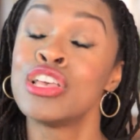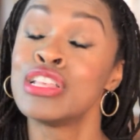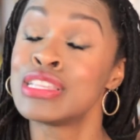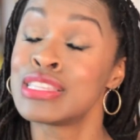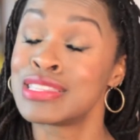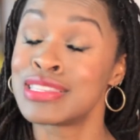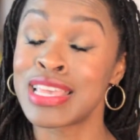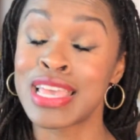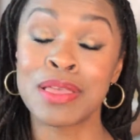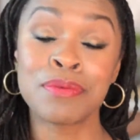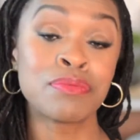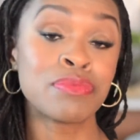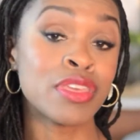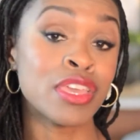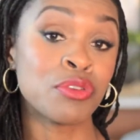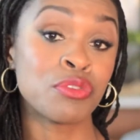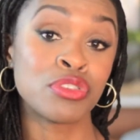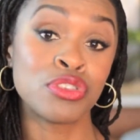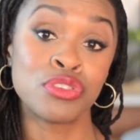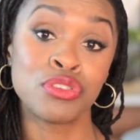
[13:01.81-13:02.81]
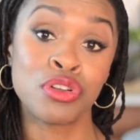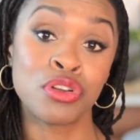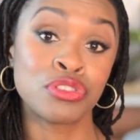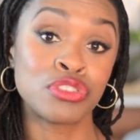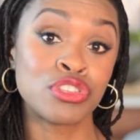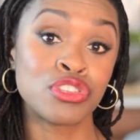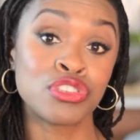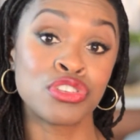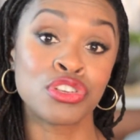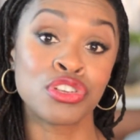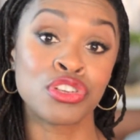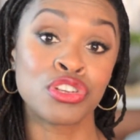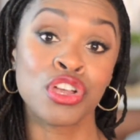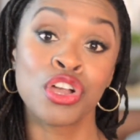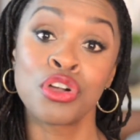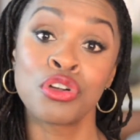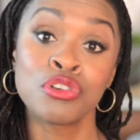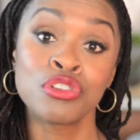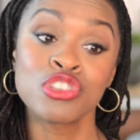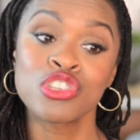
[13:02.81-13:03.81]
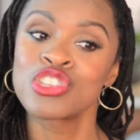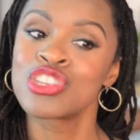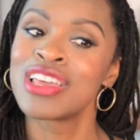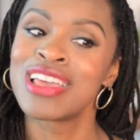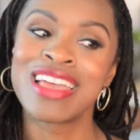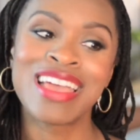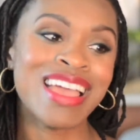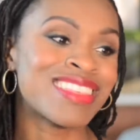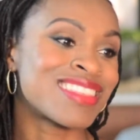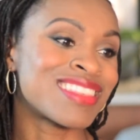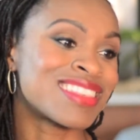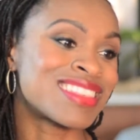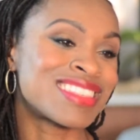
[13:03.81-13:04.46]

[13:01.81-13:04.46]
Same thing when you go to your coach, and the